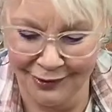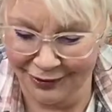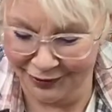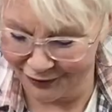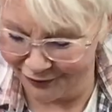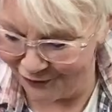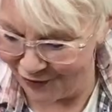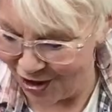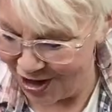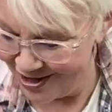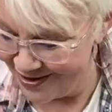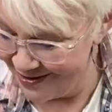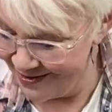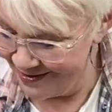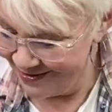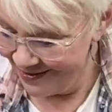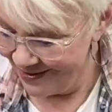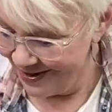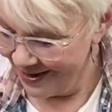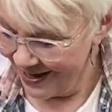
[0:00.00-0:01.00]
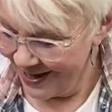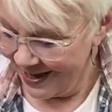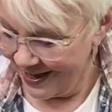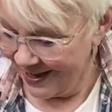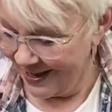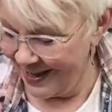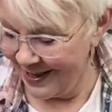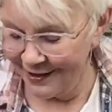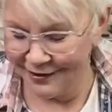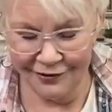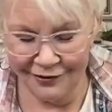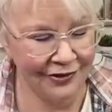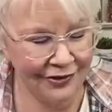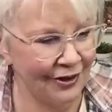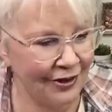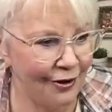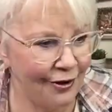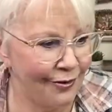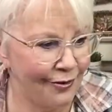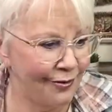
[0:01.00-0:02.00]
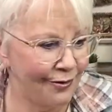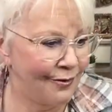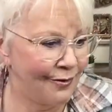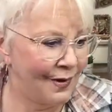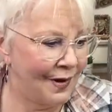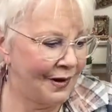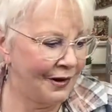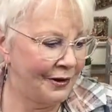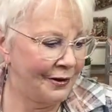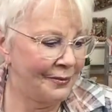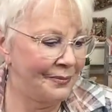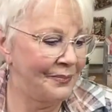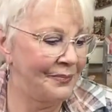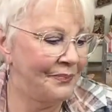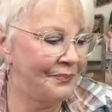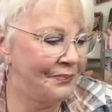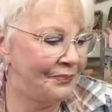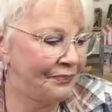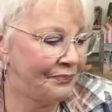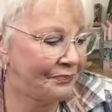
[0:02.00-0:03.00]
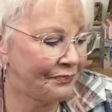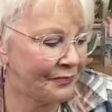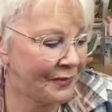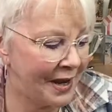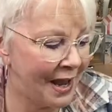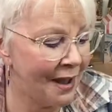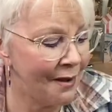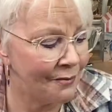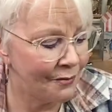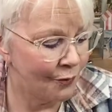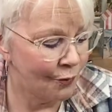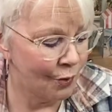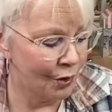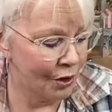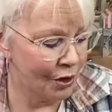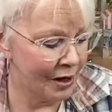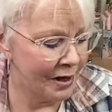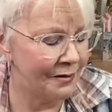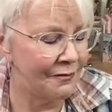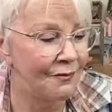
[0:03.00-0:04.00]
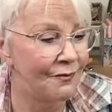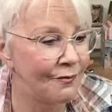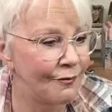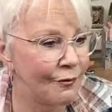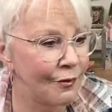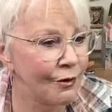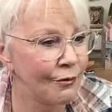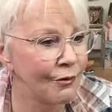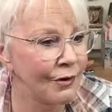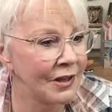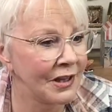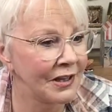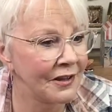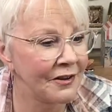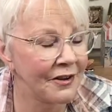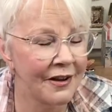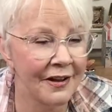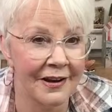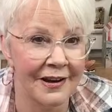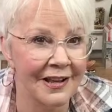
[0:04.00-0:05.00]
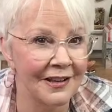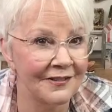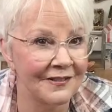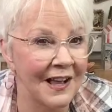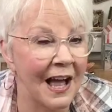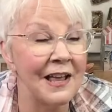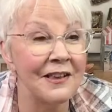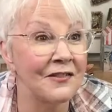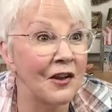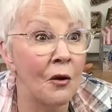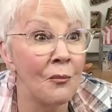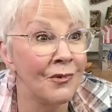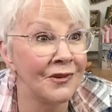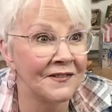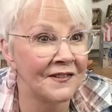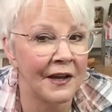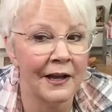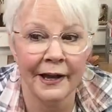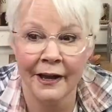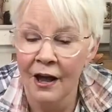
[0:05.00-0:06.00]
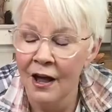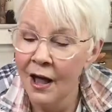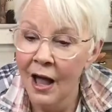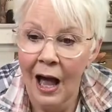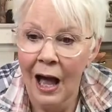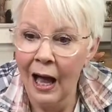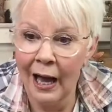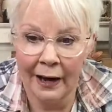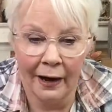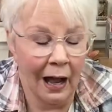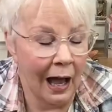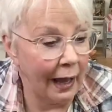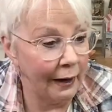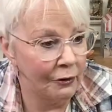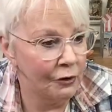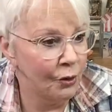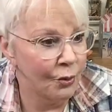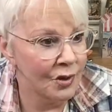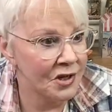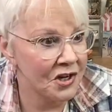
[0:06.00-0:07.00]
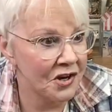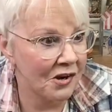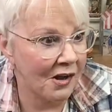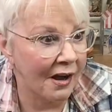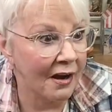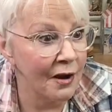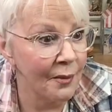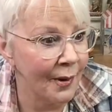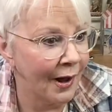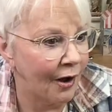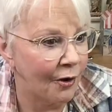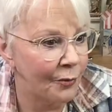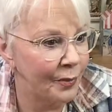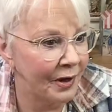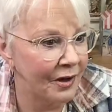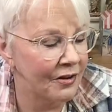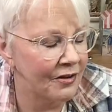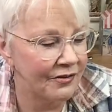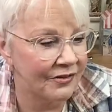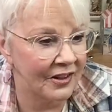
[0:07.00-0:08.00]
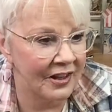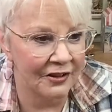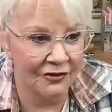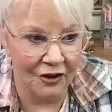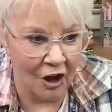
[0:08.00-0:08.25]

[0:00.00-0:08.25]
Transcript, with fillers: was fun, and so. Um, yeah, we're good. We're really good. Yes. It's it's almost like I, I don't know what to talk about because it's